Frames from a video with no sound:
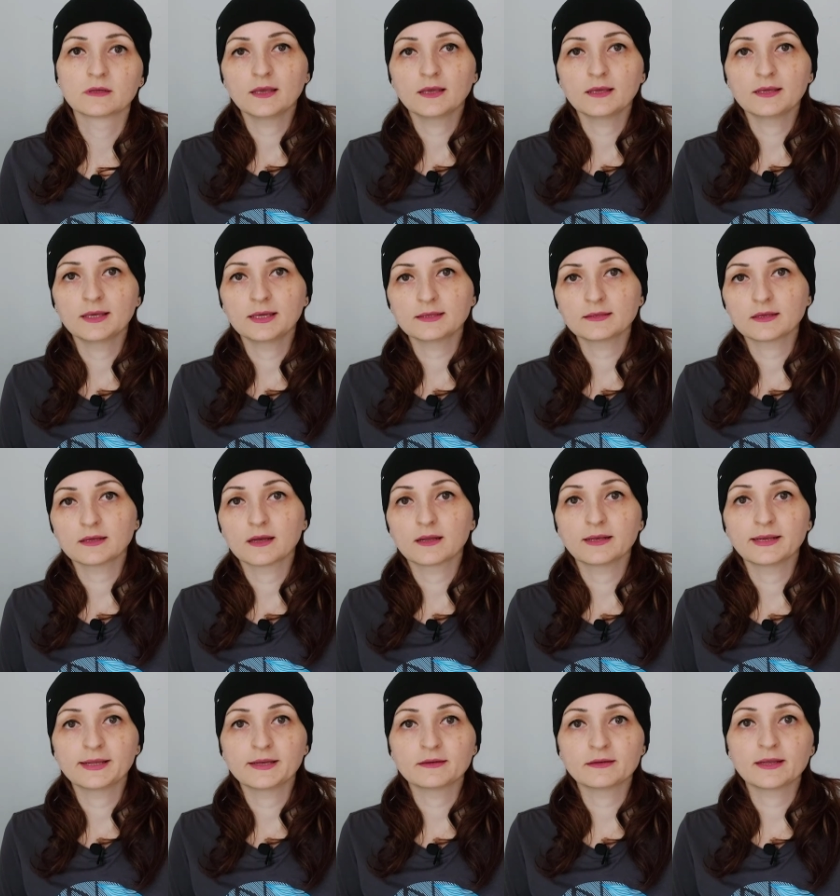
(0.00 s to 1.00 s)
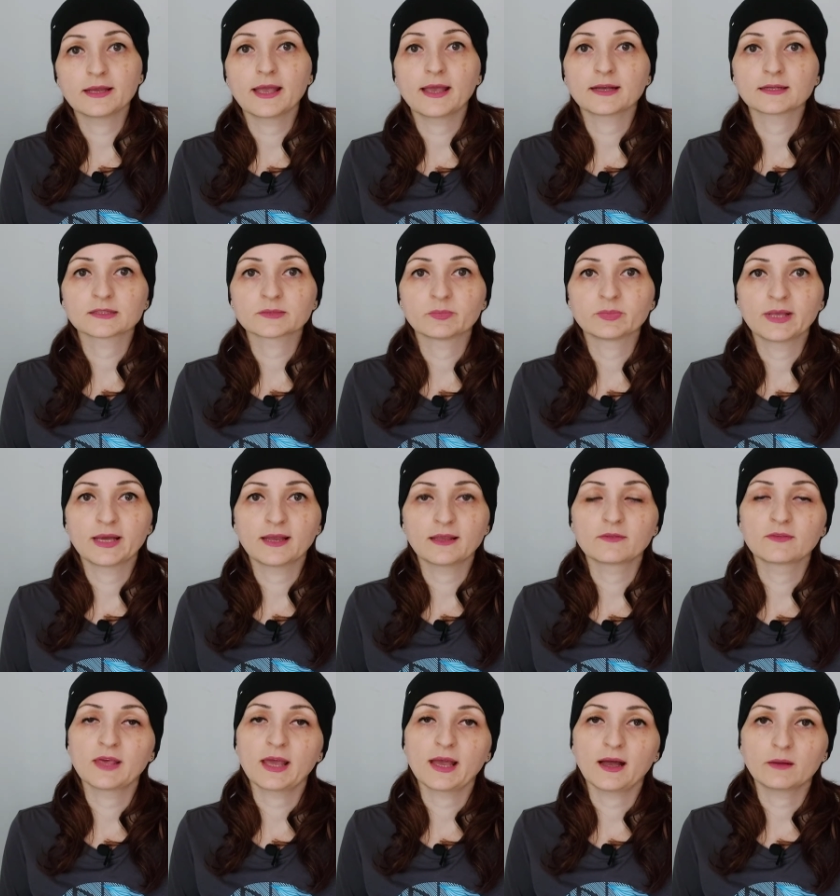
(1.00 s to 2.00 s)
yet clearly
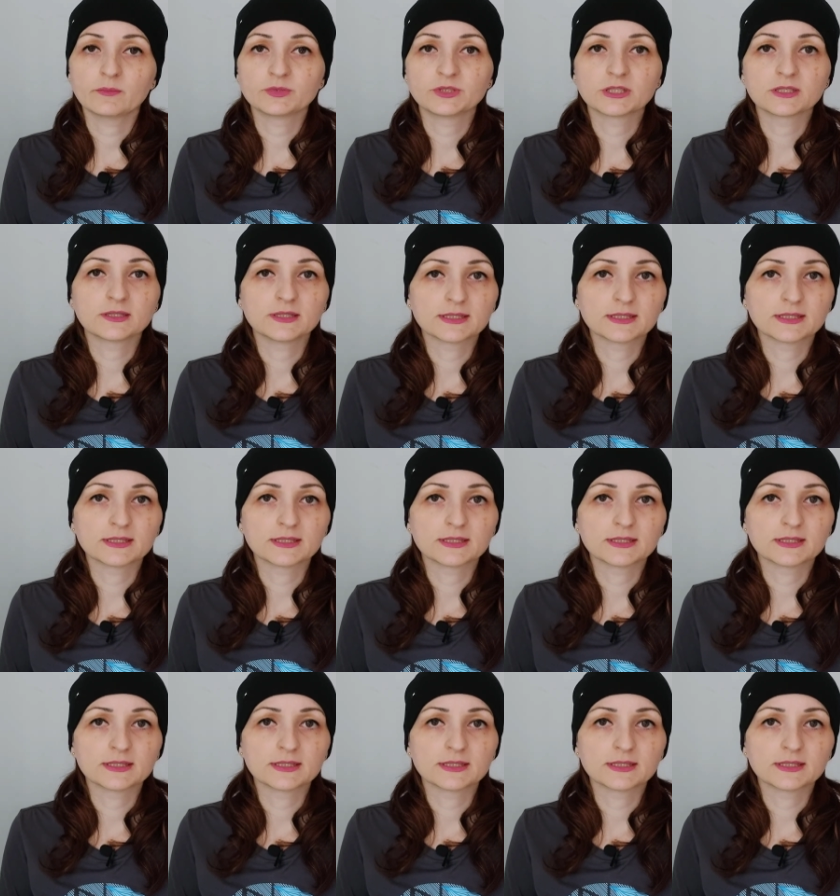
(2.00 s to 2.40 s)
explained the object